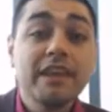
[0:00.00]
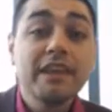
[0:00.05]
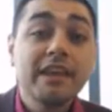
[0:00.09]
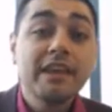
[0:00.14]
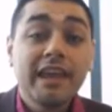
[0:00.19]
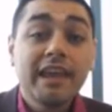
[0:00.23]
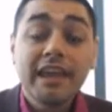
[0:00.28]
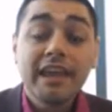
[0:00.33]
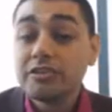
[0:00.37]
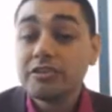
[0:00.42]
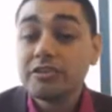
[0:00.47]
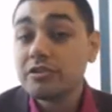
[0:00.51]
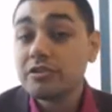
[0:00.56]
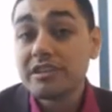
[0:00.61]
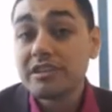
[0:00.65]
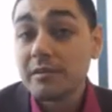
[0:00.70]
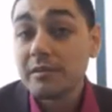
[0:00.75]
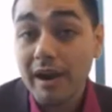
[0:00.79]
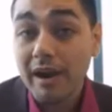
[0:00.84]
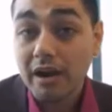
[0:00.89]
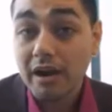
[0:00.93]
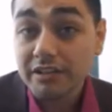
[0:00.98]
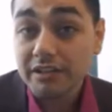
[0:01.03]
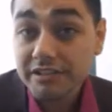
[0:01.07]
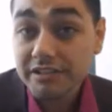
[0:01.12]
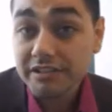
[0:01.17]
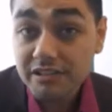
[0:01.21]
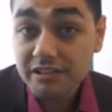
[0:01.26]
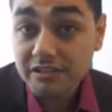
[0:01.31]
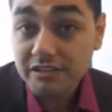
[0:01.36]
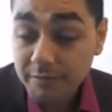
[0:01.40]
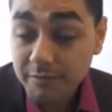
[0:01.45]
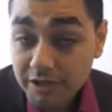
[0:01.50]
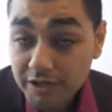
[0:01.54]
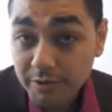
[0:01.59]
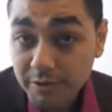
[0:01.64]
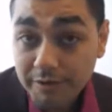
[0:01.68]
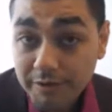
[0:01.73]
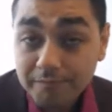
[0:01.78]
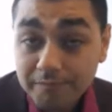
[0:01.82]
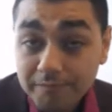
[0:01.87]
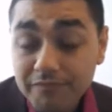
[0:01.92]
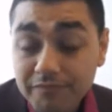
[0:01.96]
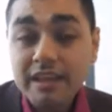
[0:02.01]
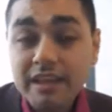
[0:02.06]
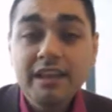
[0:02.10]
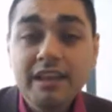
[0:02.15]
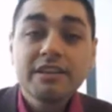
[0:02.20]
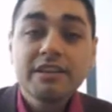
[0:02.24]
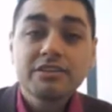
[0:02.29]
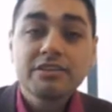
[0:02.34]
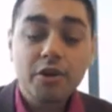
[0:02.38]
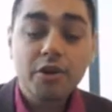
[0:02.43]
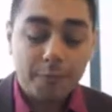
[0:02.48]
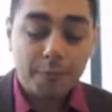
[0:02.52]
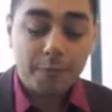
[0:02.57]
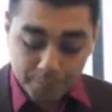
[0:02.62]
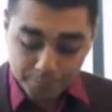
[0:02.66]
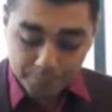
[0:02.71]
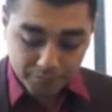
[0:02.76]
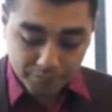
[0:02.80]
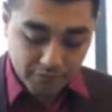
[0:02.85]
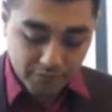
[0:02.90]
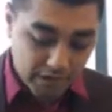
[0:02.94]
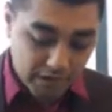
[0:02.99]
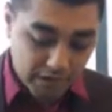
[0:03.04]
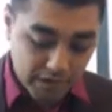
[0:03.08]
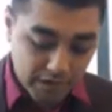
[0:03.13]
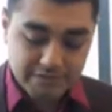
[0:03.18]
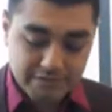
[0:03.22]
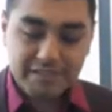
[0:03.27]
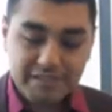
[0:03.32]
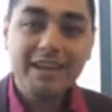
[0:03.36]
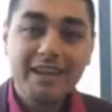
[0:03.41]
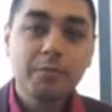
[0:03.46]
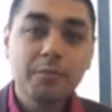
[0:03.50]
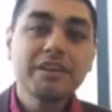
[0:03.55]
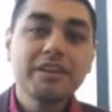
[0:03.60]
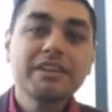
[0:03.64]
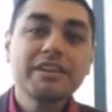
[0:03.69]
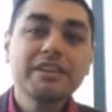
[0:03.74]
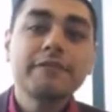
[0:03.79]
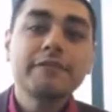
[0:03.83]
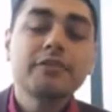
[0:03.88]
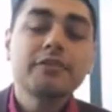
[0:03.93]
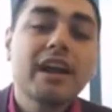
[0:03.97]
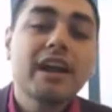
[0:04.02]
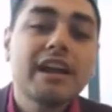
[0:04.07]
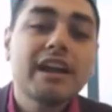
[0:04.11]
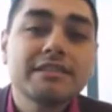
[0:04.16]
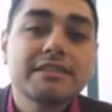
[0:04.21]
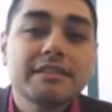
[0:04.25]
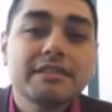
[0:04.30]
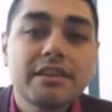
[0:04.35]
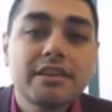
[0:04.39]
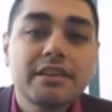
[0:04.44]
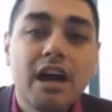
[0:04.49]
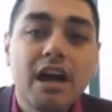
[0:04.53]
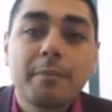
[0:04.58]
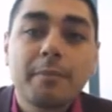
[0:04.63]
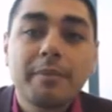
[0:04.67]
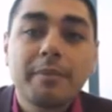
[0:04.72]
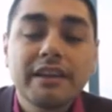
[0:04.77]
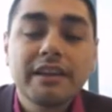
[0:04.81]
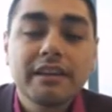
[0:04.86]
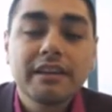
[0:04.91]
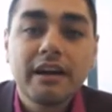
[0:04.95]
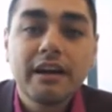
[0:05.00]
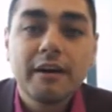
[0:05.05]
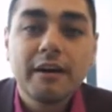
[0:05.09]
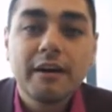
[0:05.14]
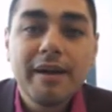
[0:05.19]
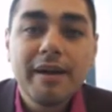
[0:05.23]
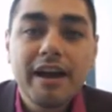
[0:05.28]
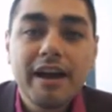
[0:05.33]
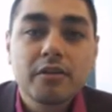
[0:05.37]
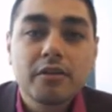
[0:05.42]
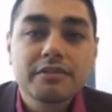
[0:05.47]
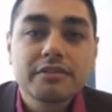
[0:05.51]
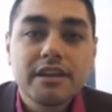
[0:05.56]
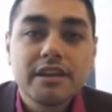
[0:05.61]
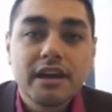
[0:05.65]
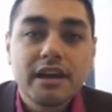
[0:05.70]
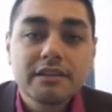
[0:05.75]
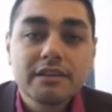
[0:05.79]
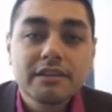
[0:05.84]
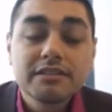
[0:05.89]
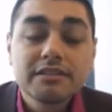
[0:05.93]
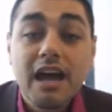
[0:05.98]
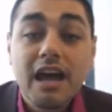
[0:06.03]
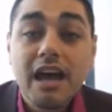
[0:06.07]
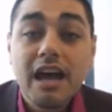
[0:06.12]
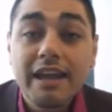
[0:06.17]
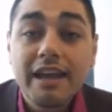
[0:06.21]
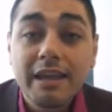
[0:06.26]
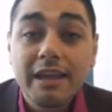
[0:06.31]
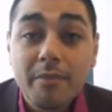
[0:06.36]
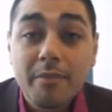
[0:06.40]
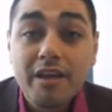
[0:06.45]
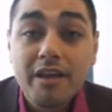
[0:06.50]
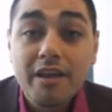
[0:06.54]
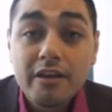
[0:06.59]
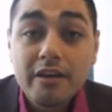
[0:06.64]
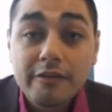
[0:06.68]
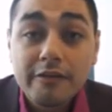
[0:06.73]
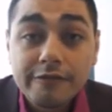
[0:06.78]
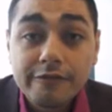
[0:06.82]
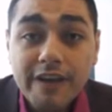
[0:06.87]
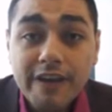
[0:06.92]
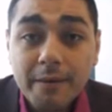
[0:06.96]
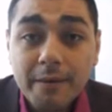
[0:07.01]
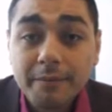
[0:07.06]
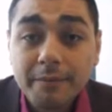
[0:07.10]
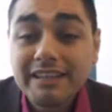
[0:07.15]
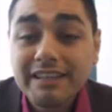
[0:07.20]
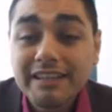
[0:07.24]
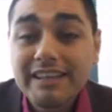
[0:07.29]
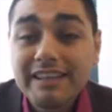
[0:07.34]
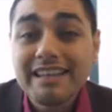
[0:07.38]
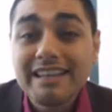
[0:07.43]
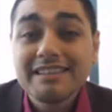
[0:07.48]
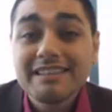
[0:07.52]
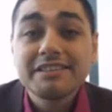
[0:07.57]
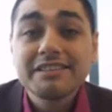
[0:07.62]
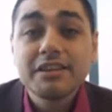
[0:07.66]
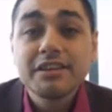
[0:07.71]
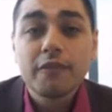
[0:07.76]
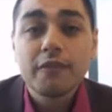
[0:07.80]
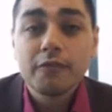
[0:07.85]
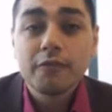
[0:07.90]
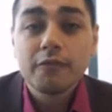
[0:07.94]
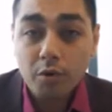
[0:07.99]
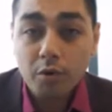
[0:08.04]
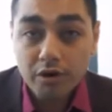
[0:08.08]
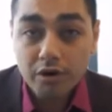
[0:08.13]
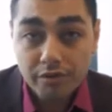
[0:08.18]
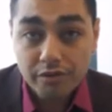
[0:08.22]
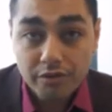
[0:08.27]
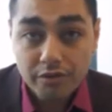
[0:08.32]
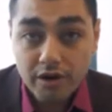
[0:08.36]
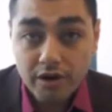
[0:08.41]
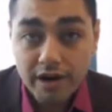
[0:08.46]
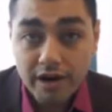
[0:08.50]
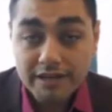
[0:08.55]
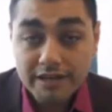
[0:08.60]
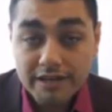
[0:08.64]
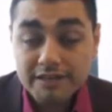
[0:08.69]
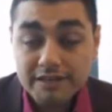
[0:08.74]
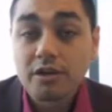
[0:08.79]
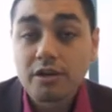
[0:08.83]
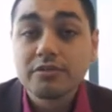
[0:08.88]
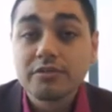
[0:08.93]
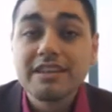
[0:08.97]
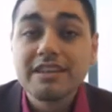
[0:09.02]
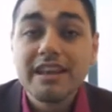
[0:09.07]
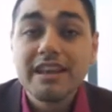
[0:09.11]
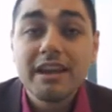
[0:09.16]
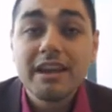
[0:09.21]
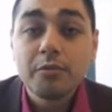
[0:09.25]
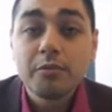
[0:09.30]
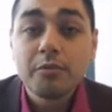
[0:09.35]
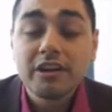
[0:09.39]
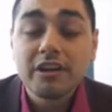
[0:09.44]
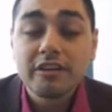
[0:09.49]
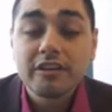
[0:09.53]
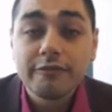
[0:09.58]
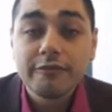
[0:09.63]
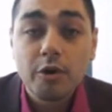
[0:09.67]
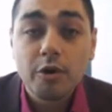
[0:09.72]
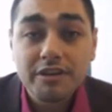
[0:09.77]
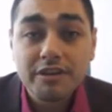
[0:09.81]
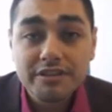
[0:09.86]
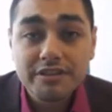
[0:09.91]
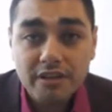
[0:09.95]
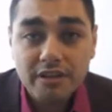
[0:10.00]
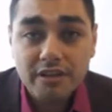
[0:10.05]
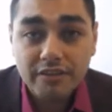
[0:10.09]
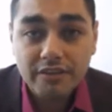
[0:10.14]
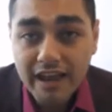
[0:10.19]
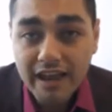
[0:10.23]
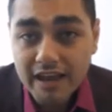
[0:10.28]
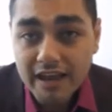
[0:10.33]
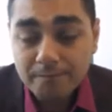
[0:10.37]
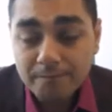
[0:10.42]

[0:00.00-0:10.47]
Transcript: and using the Power Lead System to do it. So, uh, today I want to give you guys a topic about uh, time, family, and self worth. All right, so today we're going to focus on that.